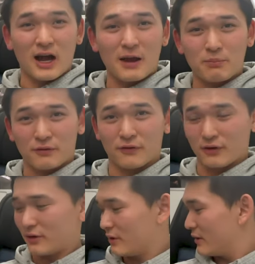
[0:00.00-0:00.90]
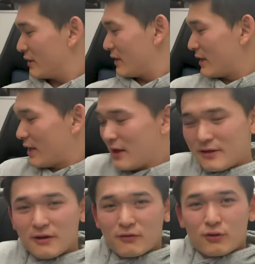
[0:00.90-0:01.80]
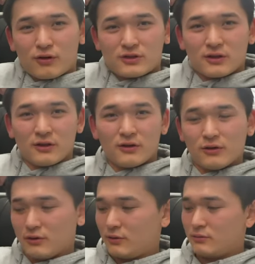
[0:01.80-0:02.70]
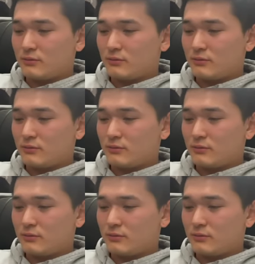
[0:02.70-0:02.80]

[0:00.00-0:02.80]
I prefer. And then of course a little